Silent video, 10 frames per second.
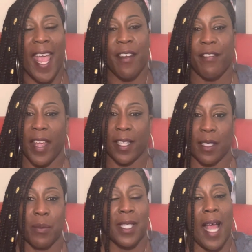
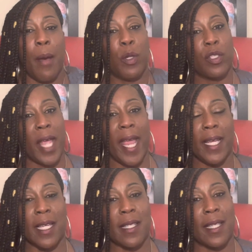victim
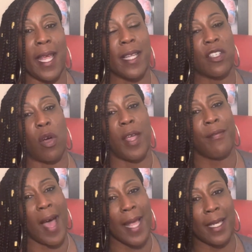simultaneously. And so
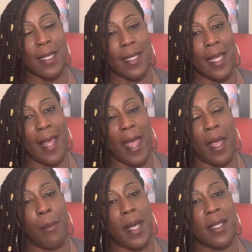if I can see that
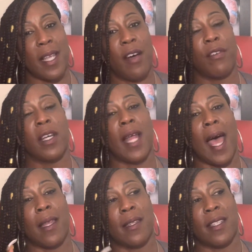in myself, could
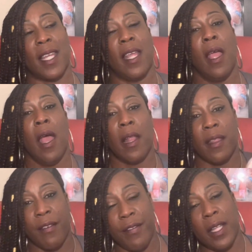I see
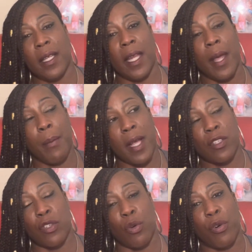the villain in my
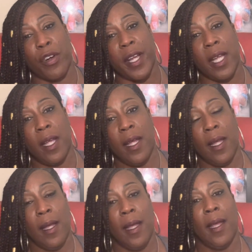story
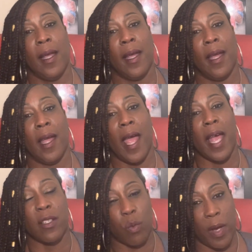
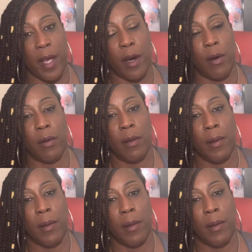as well